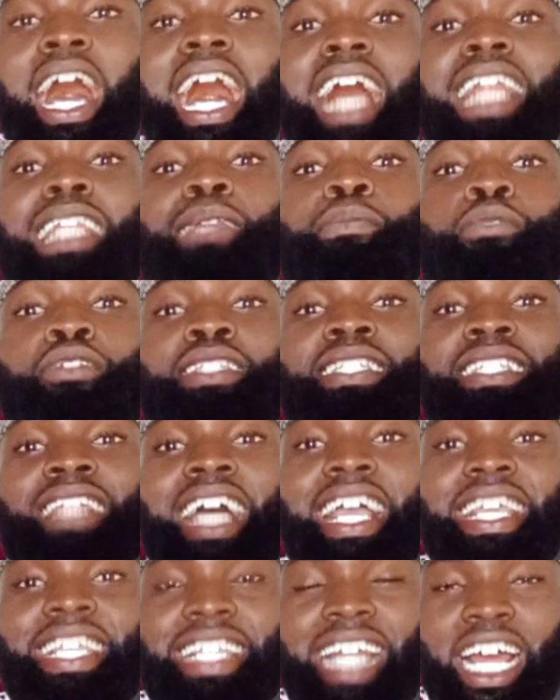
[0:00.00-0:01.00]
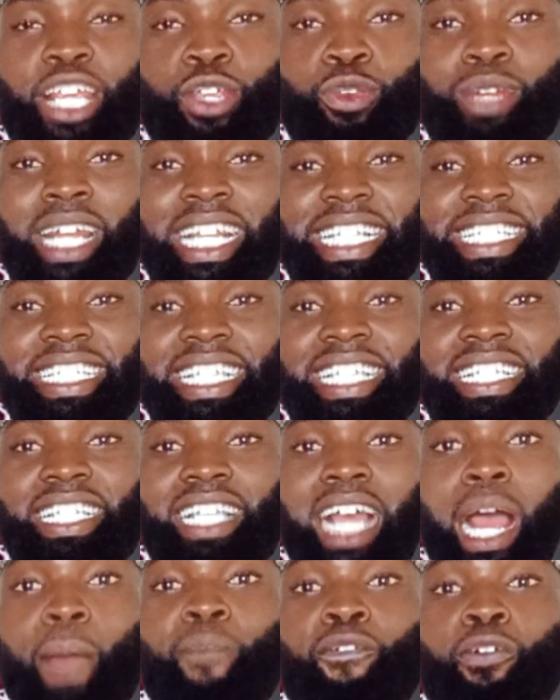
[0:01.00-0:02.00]
Al-muttahida,
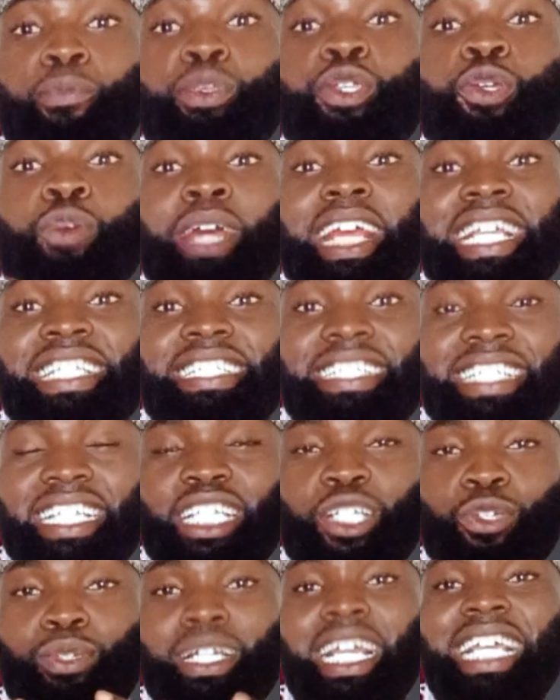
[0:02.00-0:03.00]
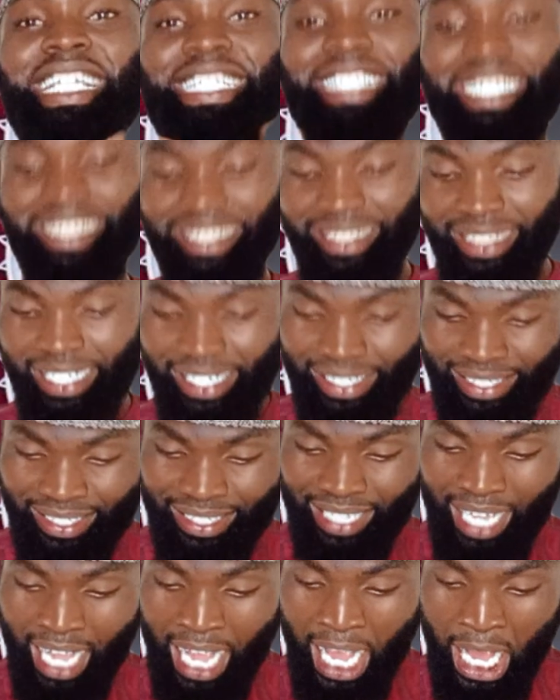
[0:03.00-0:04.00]
united. I'm from USA, United
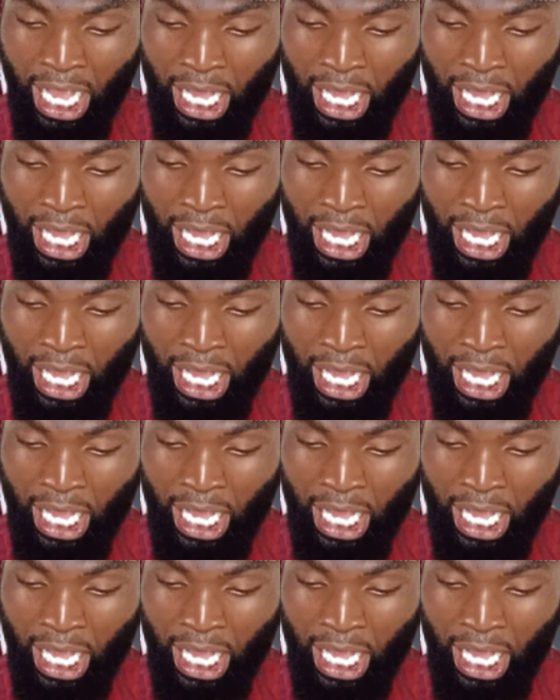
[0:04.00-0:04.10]
States.